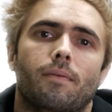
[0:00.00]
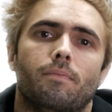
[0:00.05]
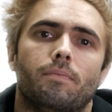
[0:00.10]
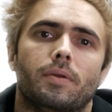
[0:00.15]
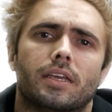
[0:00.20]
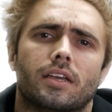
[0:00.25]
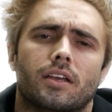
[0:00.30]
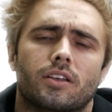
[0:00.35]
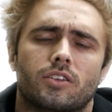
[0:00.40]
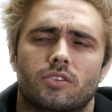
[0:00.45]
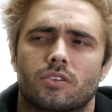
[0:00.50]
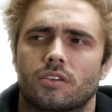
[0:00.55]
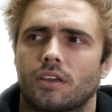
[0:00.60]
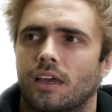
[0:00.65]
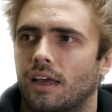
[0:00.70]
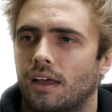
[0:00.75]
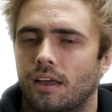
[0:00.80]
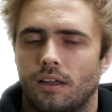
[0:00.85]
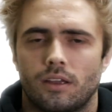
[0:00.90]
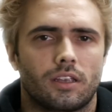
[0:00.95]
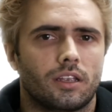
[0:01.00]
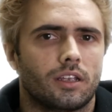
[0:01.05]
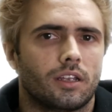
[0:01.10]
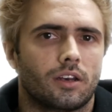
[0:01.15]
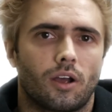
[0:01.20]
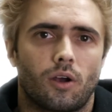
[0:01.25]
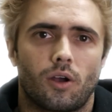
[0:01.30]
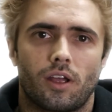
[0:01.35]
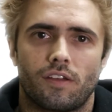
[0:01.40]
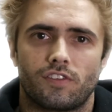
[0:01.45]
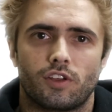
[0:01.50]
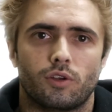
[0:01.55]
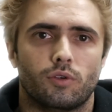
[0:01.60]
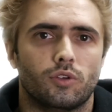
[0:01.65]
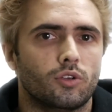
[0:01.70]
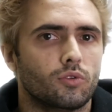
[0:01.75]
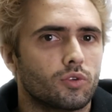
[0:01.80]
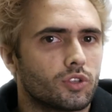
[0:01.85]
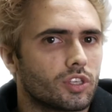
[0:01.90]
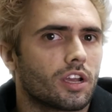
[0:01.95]
Because if you
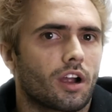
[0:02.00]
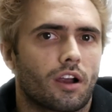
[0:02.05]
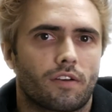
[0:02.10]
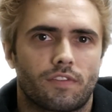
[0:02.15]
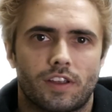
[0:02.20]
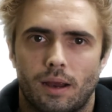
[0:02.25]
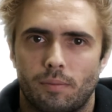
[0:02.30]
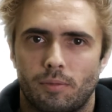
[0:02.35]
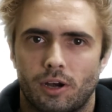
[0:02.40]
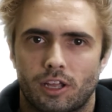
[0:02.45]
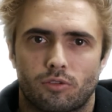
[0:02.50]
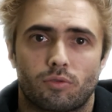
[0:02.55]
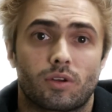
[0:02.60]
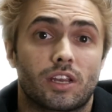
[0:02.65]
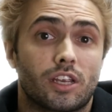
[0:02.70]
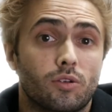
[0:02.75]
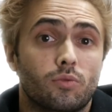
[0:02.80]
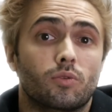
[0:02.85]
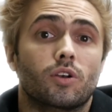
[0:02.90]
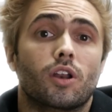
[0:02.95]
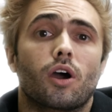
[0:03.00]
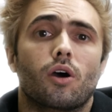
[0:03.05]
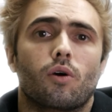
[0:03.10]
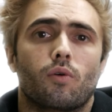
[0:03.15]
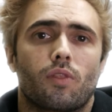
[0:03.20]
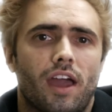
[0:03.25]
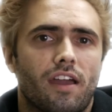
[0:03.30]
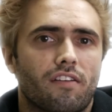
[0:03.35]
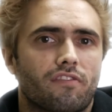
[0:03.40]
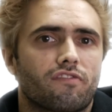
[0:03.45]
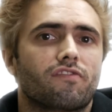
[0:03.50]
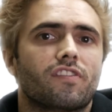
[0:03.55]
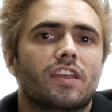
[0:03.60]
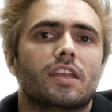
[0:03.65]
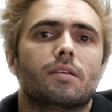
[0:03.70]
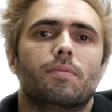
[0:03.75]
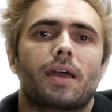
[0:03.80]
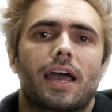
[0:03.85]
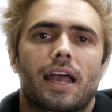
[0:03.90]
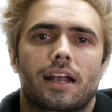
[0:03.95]
use the RViBrake3, you know that
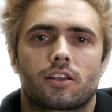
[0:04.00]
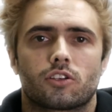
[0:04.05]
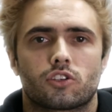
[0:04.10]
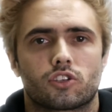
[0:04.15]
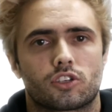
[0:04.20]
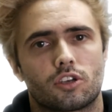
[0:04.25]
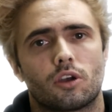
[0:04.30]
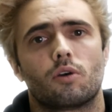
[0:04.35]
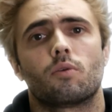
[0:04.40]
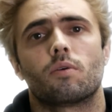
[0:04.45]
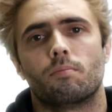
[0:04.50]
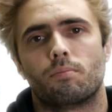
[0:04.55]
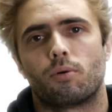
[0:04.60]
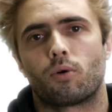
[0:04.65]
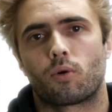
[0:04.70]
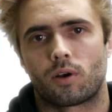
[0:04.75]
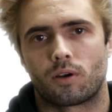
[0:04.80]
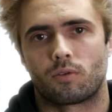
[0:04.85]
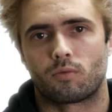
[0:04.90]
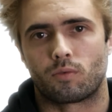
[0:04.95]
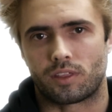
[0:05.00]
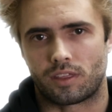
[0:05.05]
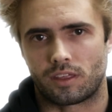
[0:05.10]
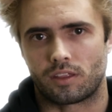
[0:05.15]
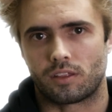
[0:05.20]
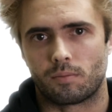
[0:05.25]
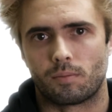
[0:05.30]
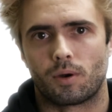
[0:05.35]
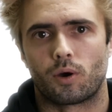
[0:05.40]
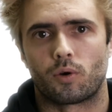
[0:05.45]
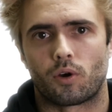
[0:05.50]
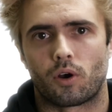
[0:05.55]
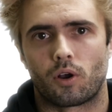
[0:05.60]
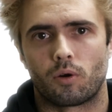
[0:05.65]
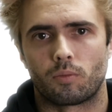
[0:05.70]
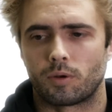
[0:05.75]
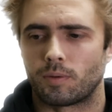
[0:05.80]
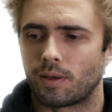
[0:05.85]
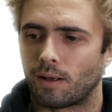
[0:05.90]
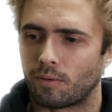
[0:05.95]
feedback is so important within the
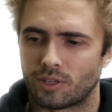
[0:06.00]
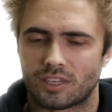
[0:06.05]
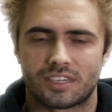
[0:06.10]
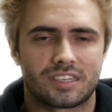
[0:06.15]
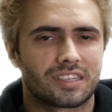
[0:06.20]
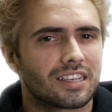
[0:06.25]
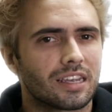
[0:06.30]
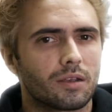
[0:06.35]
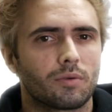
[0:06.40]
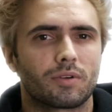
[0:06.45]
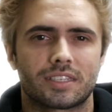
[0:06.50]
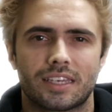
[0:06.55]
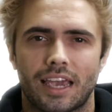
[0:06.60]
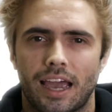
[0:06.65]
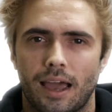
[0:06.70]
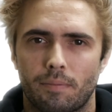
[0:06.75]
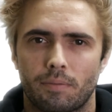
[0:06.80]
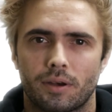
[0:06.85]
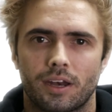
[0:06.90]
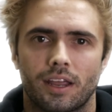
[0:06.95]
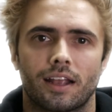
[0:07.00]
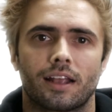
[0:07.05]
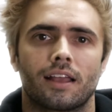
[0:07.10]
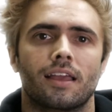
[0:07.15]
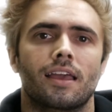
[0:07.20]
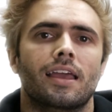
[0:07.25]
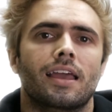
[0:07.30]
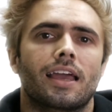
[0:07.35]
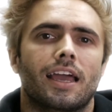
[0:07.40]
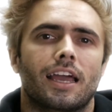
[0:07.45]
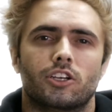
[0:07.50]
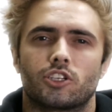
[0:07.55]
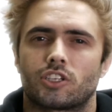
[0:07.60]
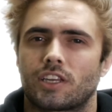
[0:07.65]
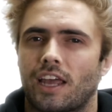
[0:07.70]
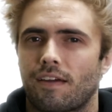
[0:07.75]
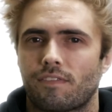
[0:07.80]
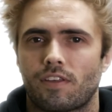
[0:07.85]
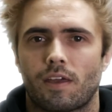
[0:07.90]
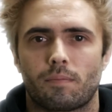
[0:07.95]
motorhome to be able to see what's happening and just
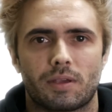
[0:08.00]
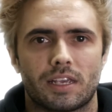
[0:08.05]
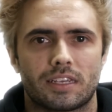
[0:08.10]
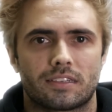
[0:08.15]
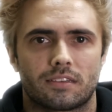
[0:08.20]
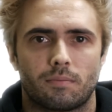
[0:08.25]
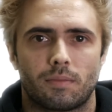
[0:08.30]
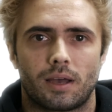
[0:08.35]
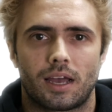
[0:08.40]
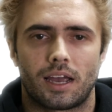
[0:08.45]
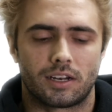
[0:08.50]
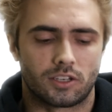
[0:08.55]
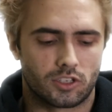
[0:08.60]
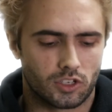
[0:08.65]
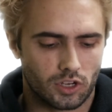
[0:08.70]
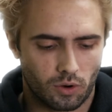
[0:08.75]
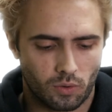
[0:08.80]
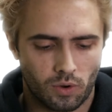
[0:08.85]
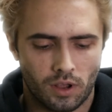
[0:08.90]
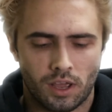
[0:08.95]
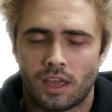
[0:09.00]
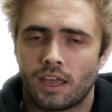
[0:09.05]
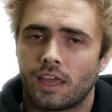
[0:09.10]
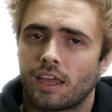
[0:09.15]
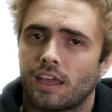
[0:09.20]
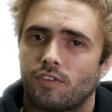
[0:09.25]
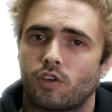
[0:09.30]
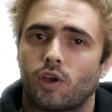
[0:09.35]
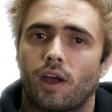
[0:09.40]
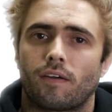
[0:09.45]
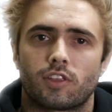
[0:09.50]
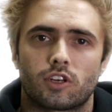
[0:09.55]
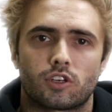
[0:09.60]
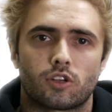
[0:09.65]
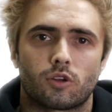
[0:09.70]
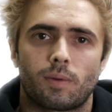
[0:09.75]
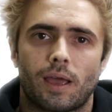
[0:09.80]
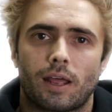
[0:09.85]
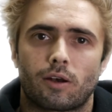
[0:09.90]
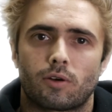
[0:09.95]
have that peace of mind. So if you have the
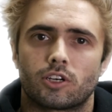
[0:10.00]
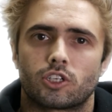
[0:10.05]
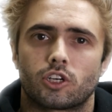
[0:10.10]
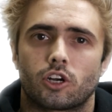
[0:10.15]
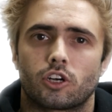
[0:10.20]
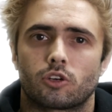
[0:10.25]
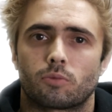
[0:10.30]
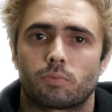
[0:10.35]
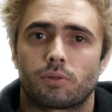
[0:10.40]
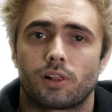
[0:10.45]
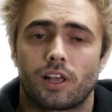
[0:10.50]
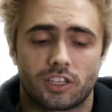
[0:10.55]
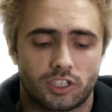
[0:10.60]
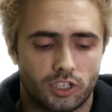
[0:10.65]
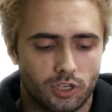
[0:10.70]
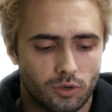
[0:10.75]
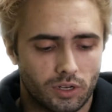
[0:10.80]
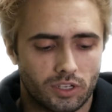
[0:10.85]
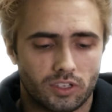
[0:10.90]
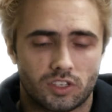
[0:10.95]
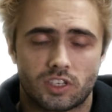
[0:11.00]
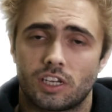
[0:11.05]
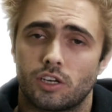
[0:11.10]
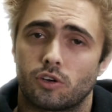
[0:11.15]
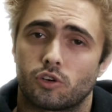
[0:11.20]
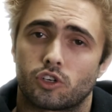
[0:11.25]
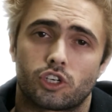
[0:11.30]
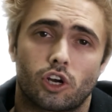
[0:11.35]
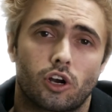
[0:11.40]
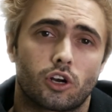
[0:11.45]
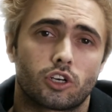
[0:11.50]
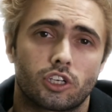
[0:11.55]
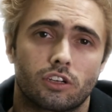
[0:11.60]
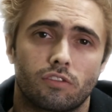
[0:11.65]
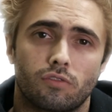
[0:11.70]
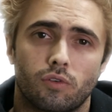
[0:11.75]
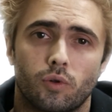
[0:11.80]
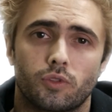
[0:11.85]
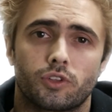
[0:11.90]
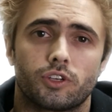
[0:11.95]
Towed Battery Charger Plus, you can see your
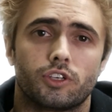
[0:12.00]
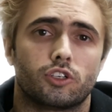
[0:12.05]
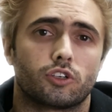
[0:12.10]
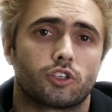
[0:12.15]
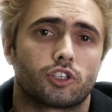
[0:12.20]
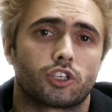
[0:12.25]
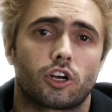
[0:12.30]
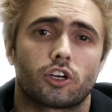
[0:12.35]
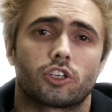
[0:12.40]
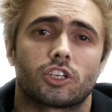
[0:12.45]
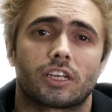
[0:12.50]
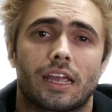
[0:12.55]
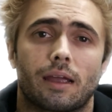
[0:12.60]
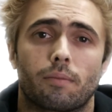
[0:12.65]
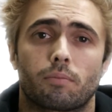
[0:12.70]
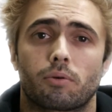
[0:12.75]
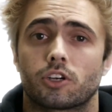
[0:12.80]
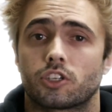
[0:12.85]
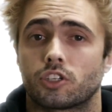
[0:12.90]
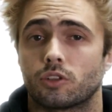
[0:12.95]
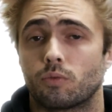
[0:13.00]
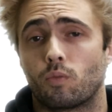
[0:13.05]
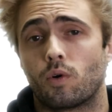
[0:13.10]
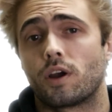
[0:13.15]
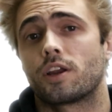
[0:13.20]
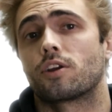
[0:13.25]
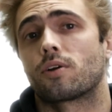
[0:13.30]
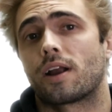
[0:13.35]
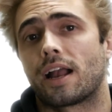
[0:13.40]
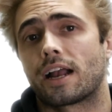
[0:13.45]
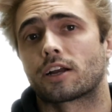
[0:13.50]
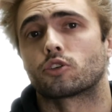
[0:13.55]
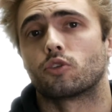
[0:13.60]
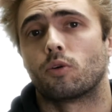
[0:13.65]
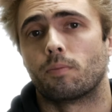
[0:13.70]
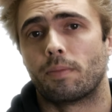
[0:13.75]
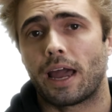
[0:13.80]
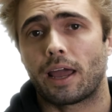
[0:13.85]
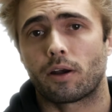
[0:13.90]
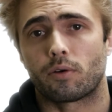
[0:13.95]
charging voltage, your charging amperage, and then what your
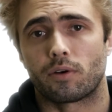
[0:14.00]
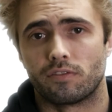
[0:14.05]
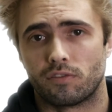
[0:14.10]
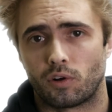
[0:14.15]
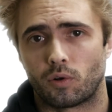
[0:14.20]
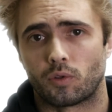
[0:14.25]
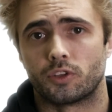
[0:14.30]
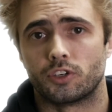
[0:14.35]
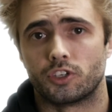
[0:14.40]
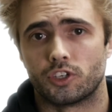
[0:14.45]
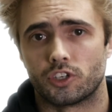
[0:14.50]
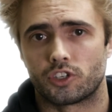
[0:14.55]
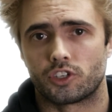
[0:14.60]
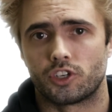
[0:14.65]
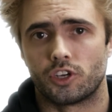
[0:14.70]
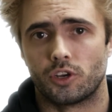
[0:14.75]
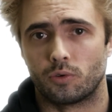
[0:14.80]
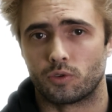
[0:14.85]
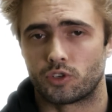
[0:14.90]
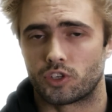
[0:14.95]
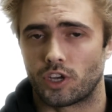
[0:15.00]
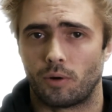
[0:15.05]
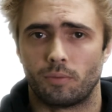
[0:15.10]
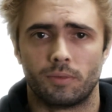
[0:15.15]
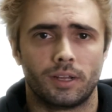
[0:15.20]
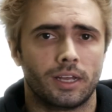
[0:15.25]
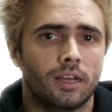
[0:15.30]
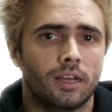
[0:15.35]
actual battery voltage is too. So